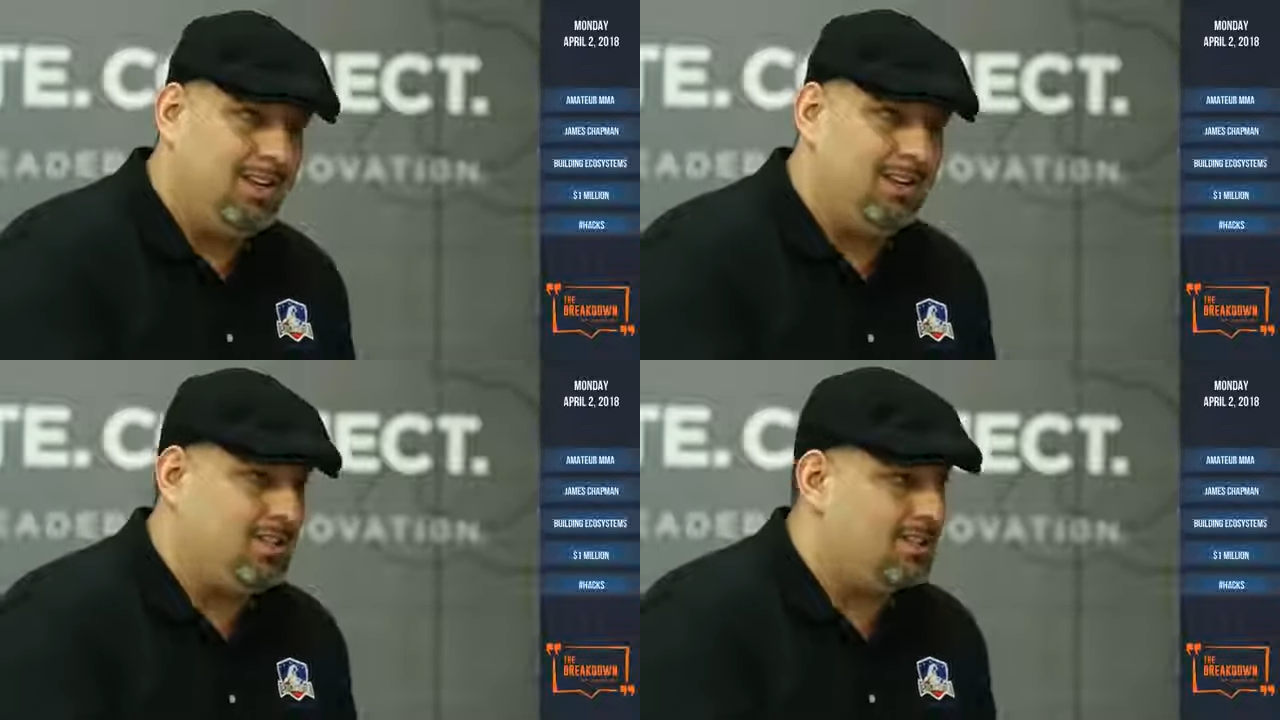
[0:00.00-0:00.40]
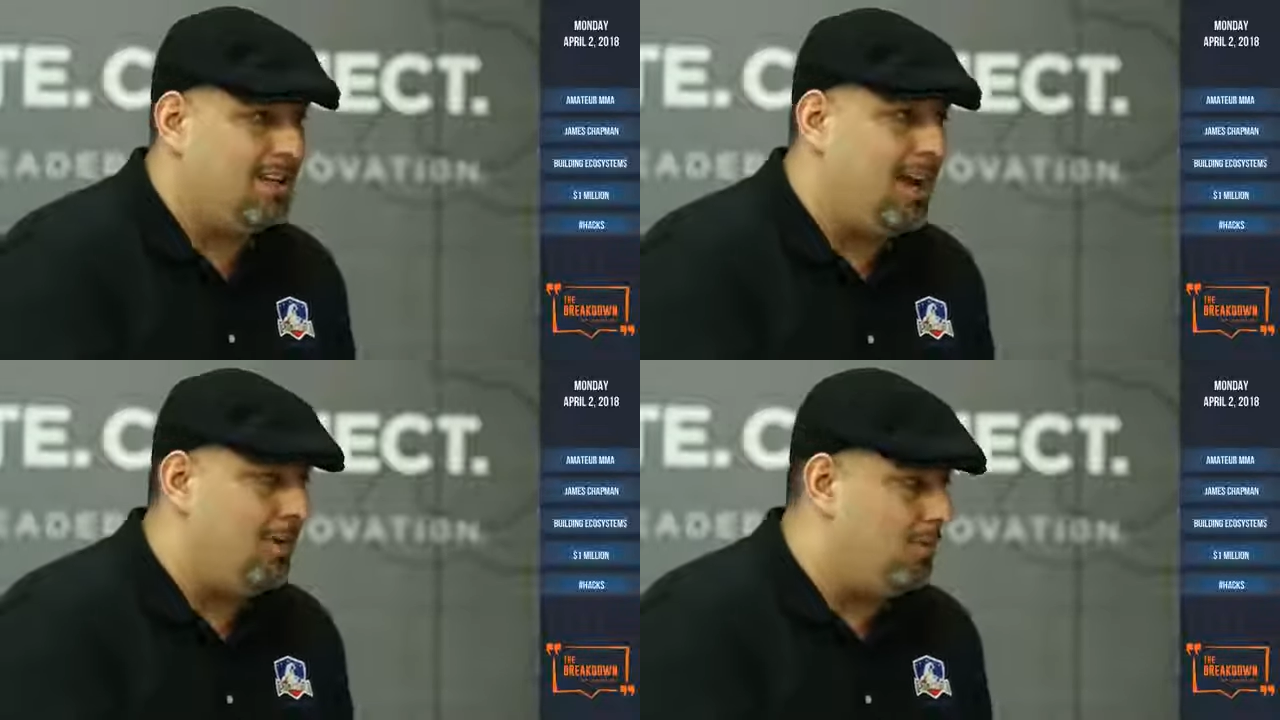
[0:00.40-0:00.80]
just getting
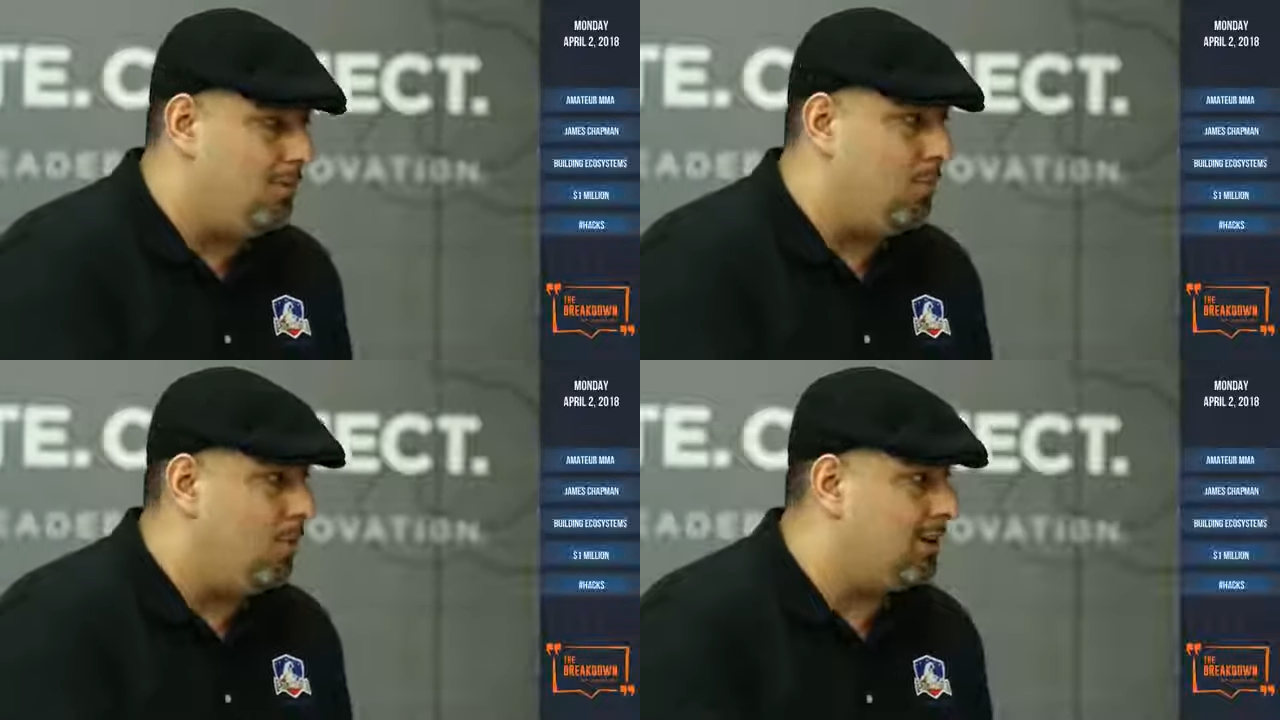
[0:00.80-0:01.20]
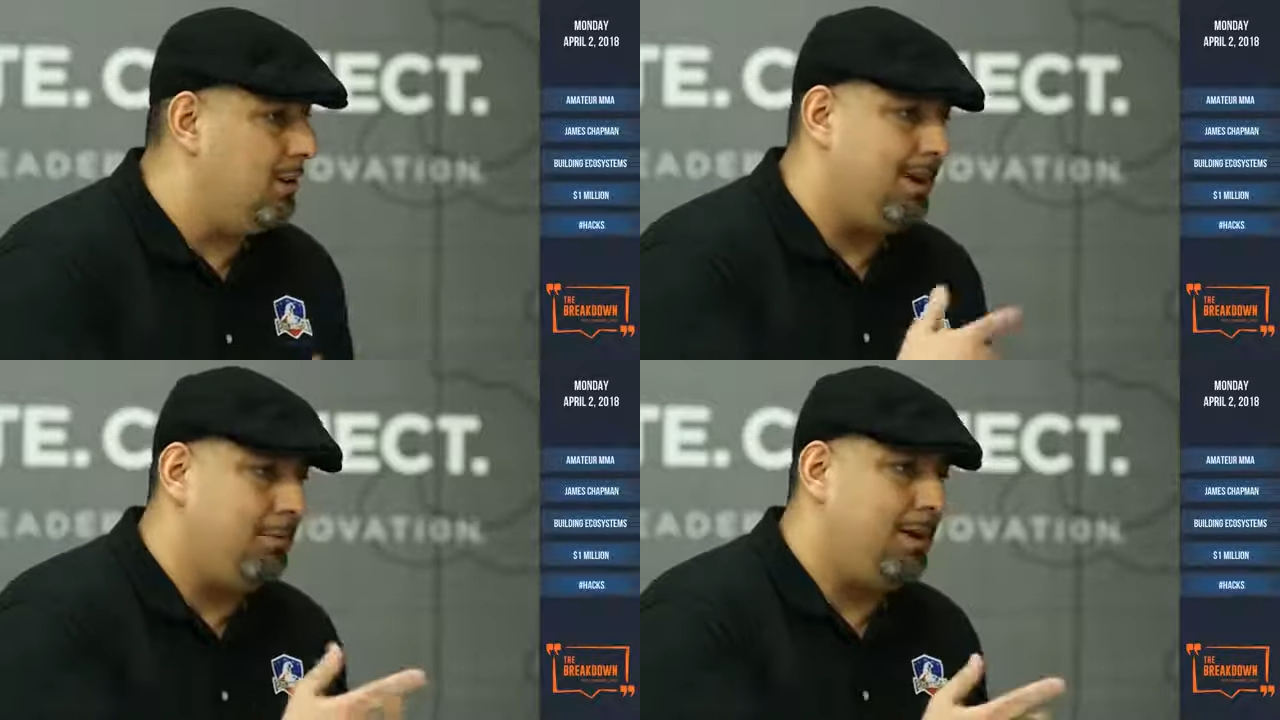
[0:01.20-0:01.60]
out and doing the work and
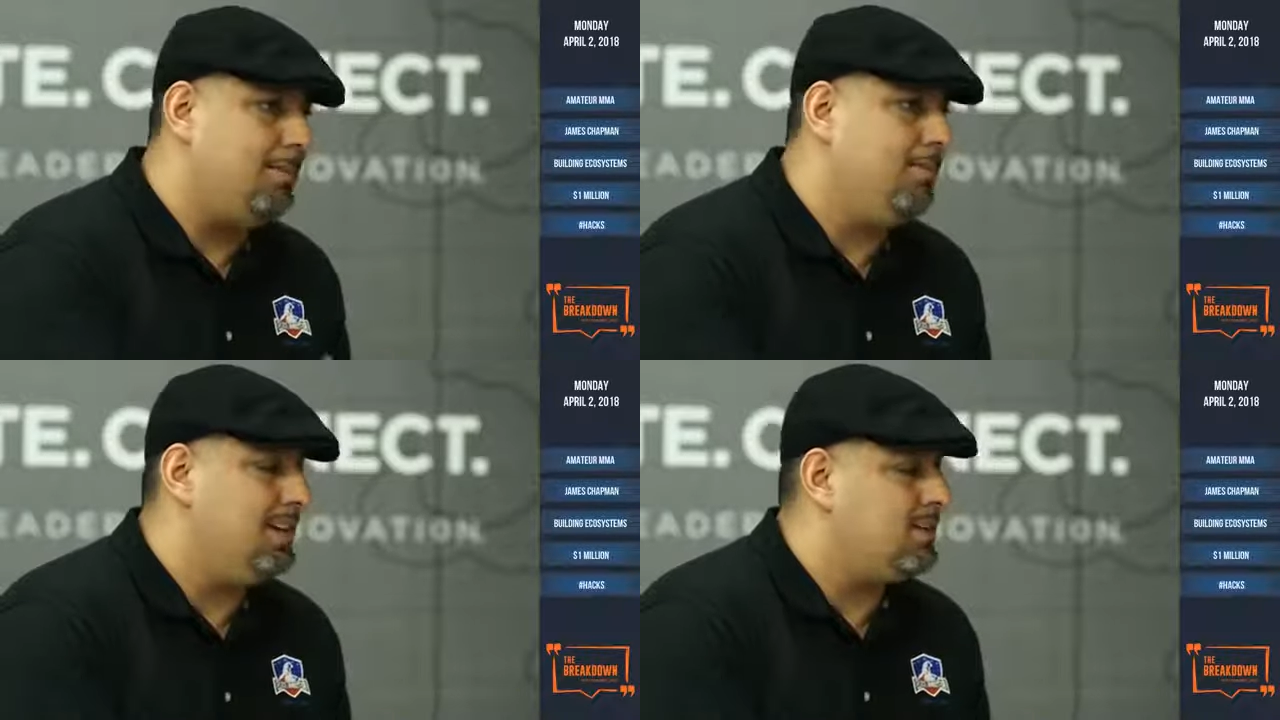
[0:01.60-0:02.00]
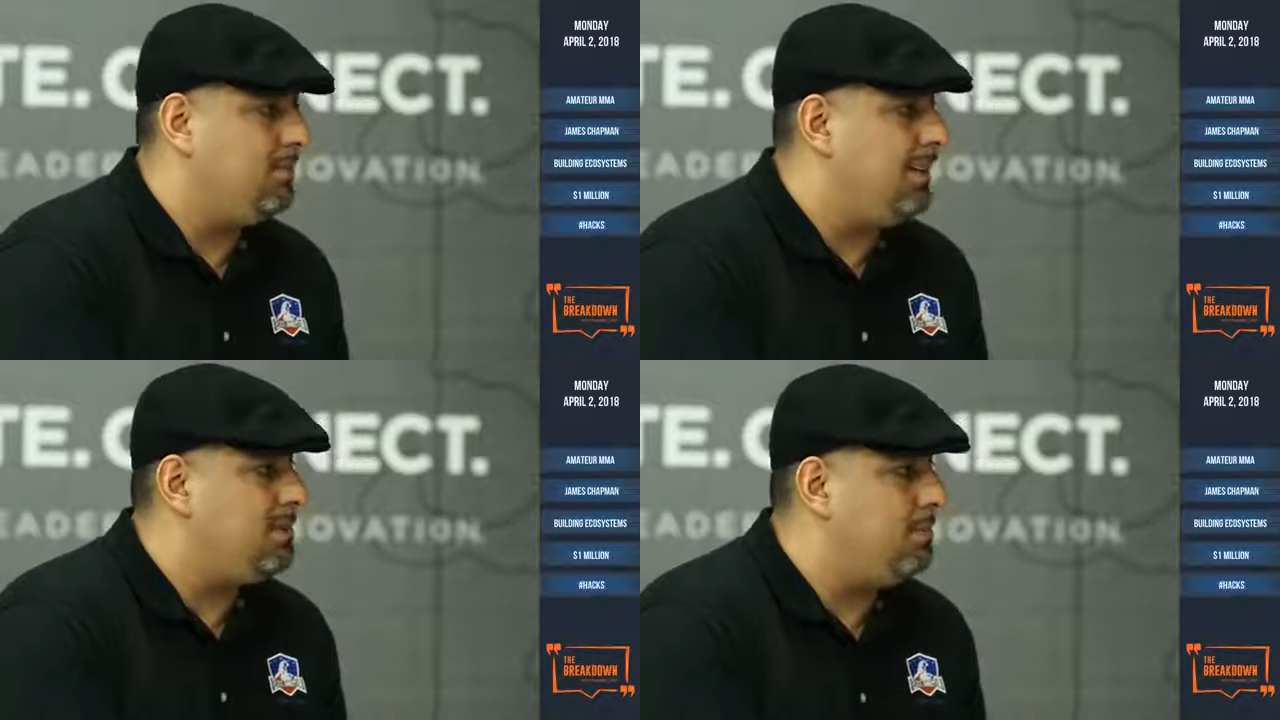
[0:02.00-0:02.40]
meeting people
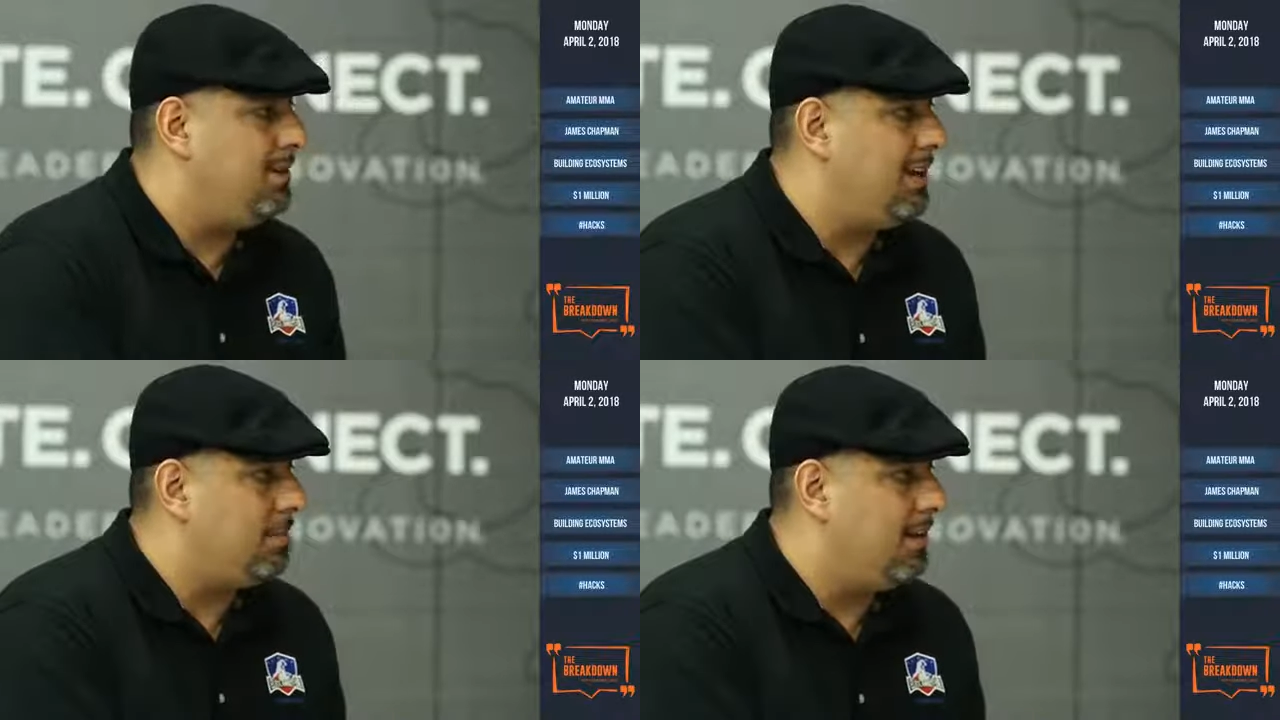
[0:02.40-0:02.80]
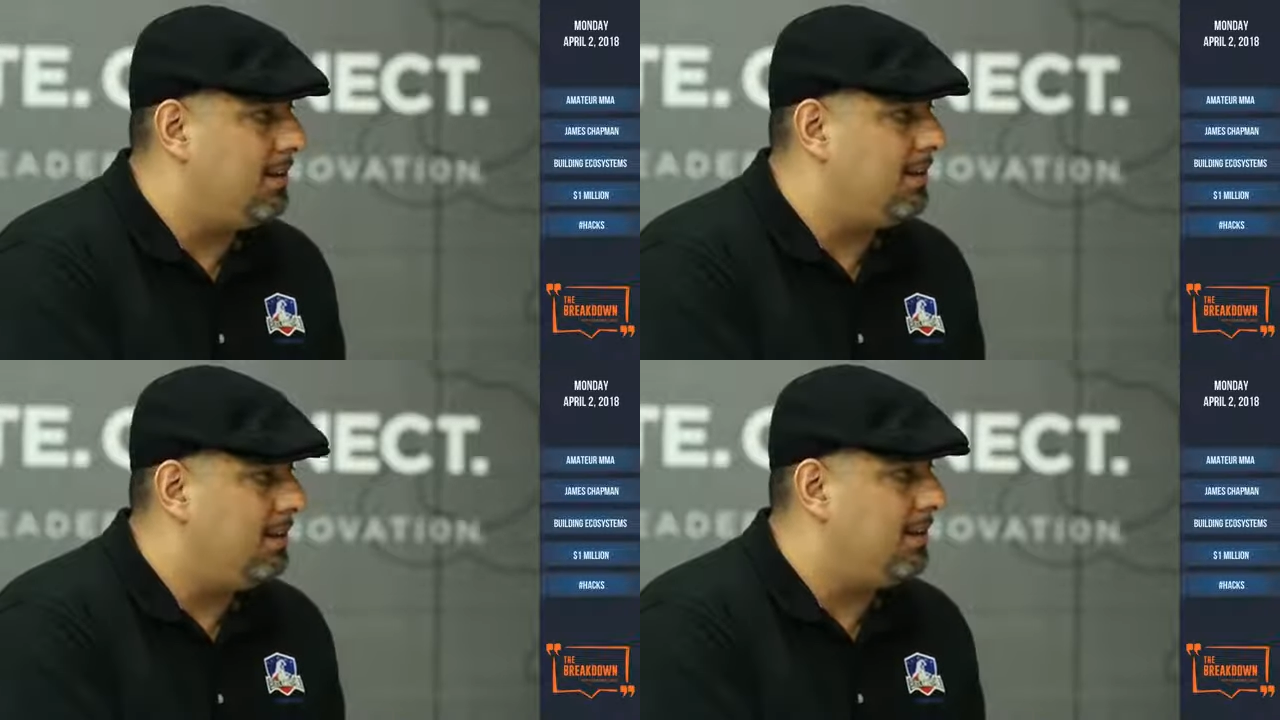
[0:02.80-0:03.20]
face-to-face and putting that product out there.